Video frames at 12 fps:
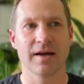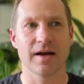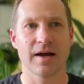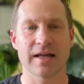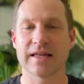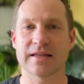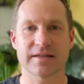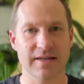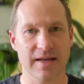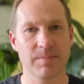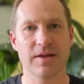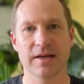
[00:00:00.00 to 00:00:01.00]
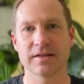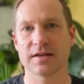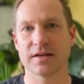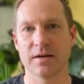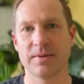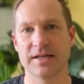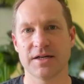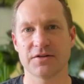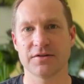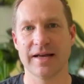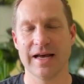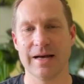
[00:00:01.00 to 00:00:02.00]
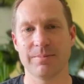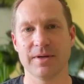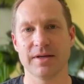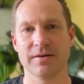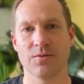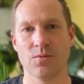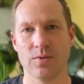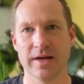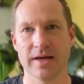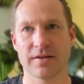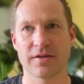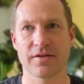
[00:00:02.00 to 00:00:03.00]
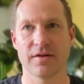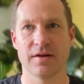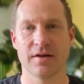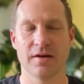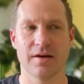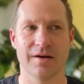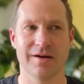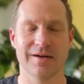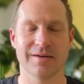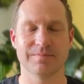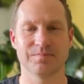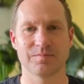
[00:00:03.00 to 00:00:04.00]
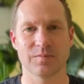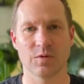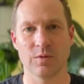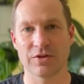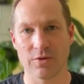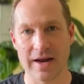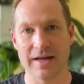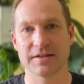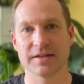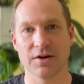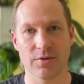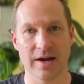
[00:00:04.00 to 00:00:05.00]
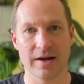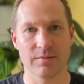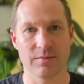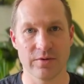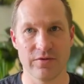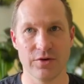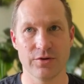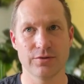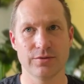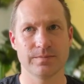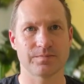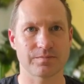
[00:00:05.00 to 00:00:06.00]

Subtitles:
I think the same thing is going to potentially happen with grants and grant review.